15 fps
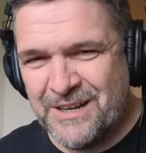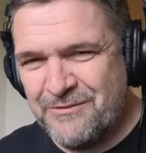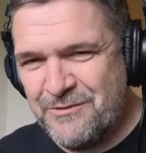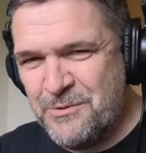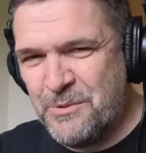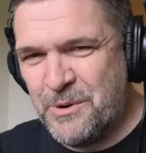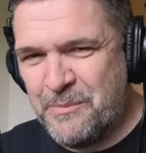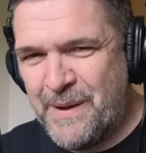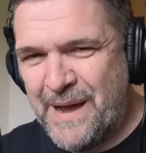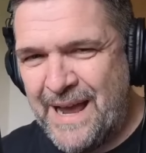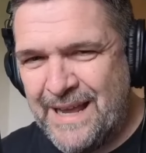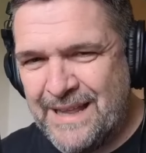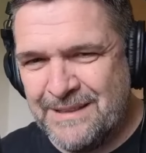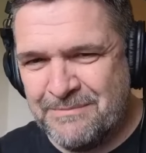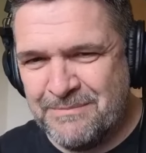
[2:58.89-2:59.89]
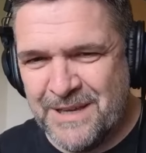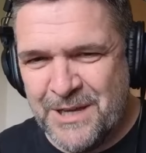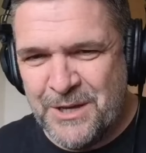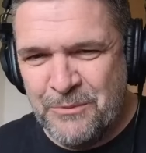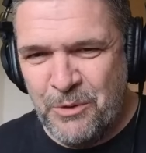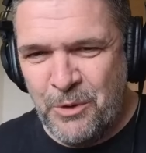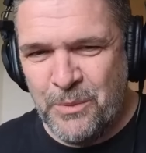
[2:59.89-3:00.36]
If you were buying them,
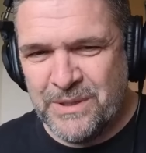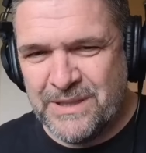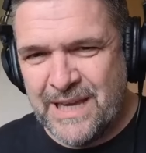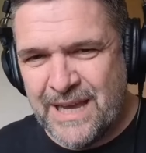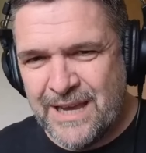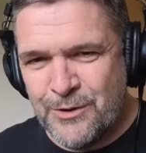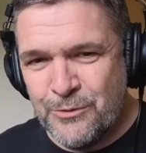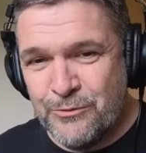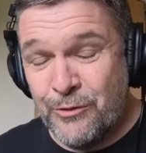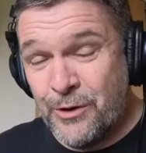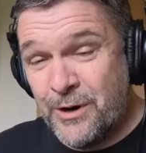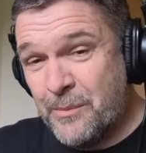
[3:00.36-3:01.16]
what would they go for?